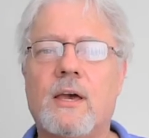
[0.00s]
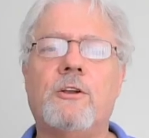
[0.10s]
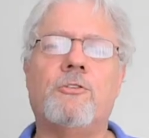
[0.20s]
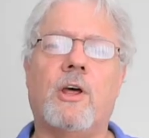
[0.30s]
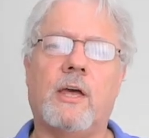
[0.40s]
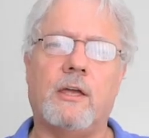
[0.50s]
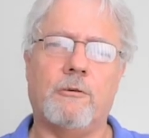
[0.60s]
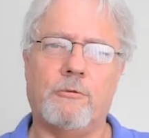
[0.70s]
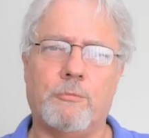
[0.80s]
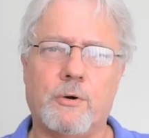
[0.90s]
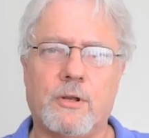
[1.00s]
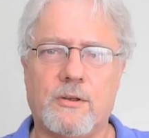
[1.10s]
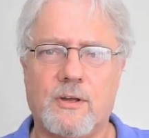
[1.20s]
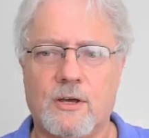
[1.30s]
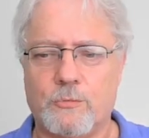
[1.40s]
and dragging everybody
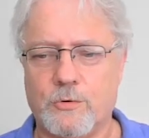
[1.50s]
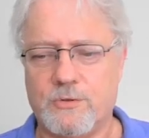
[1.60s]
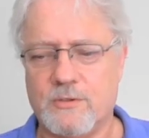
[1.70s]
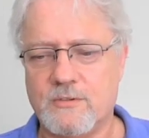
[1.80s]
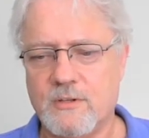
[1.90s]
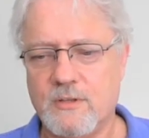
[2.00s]
down with it.